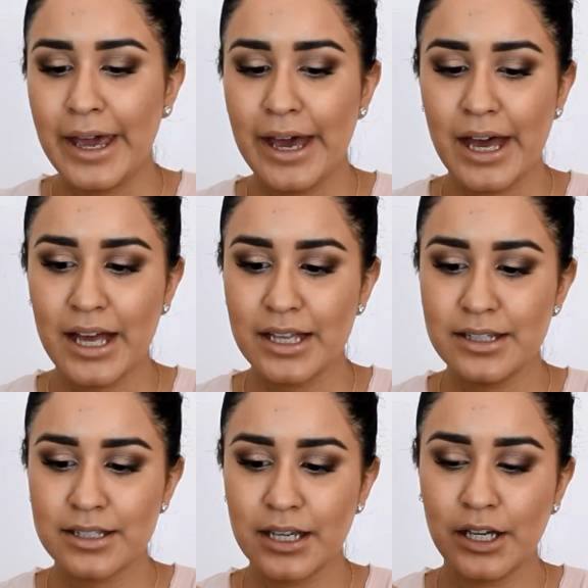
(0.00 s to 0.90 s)

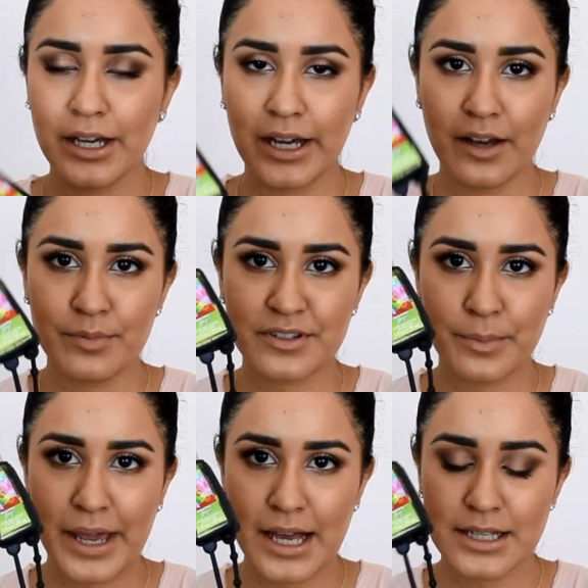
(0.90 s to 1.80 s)
and I have
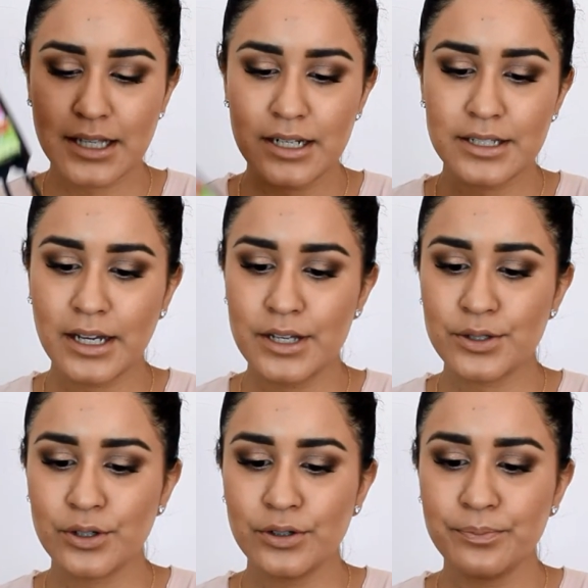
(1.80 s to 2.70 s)
some hand
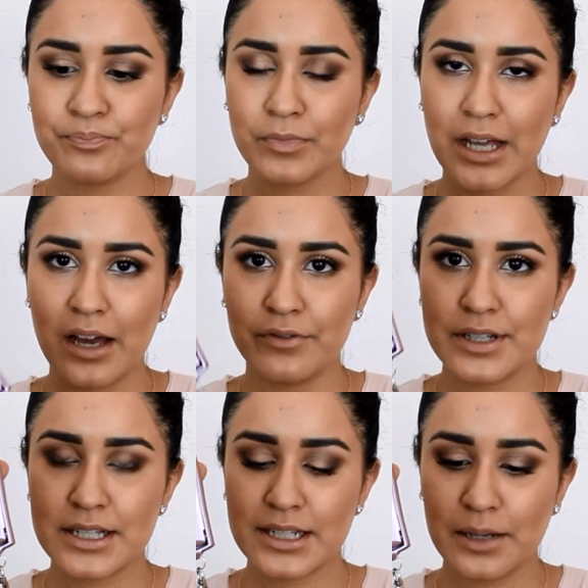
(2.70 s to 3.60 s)
sanitizer, I have a
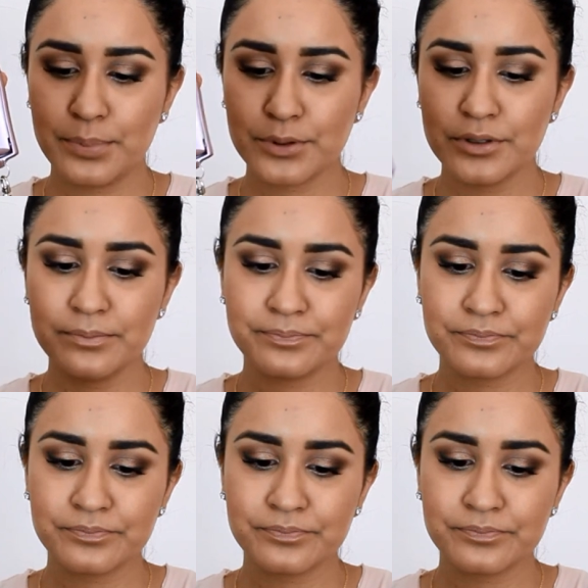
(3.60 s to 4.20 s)
stapler,